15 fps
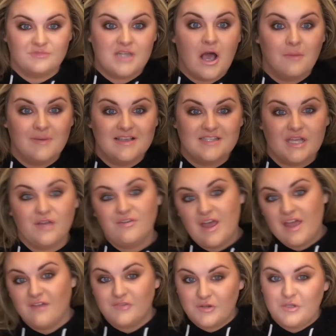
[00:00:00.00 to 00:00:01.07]
tell myself,
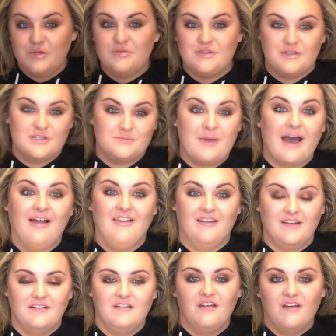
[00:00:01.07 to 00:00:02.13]
hey, if you're using this
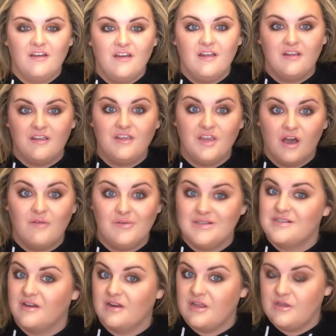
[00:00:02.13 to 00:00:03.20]
palette, you
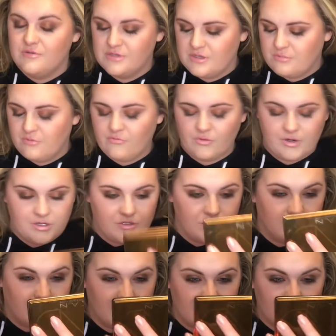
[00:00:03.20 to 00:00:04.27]
always got to use it before you
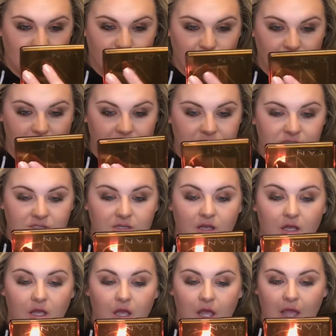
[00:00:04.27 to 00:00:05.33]
do the rest of your face.
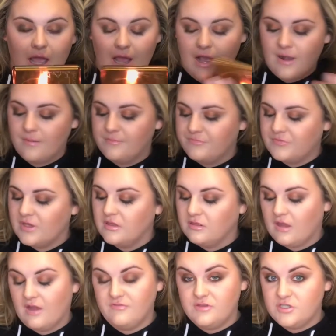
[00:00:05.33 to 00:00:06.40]

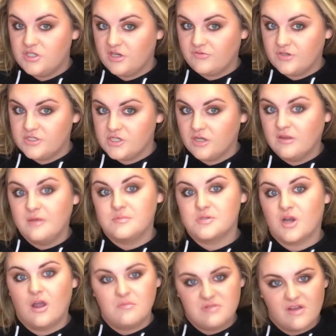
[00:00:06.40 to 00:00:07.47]
Love the Jeffree Star lip
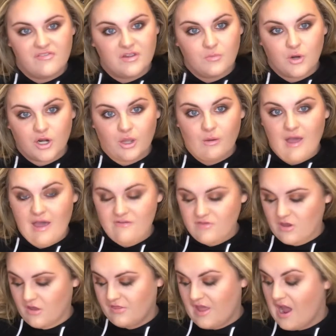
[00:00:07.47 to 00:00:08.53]
scrub. Definitely want to go
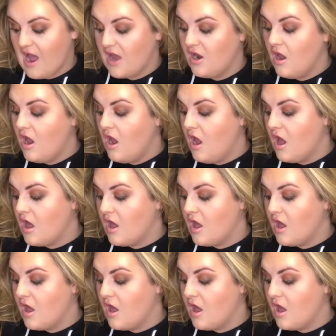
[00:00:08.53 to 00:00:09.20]
heavy on that.